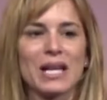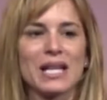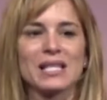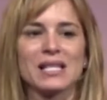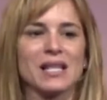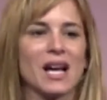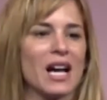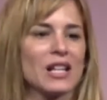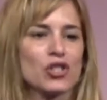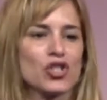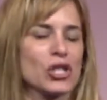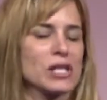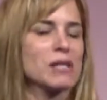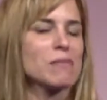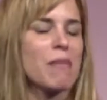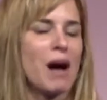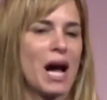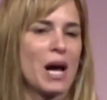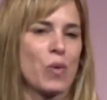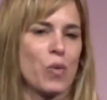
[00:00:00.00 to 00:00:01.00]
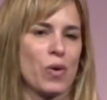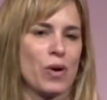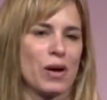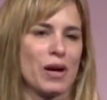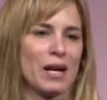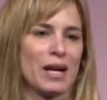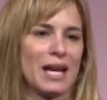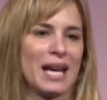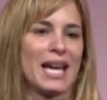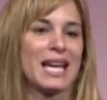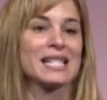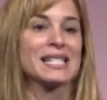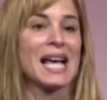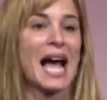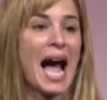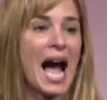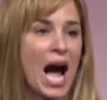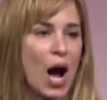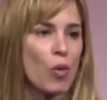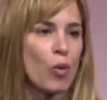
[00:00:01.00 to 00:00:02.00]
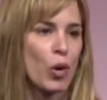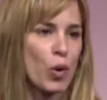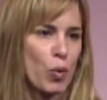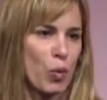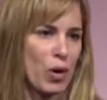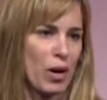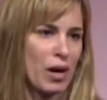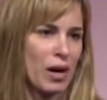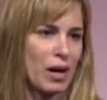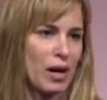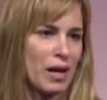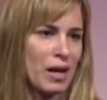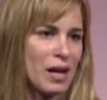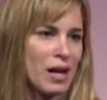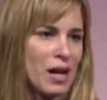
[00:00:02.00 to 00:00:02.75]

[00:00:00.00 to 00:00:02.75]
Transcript: is not just my work, it's our work.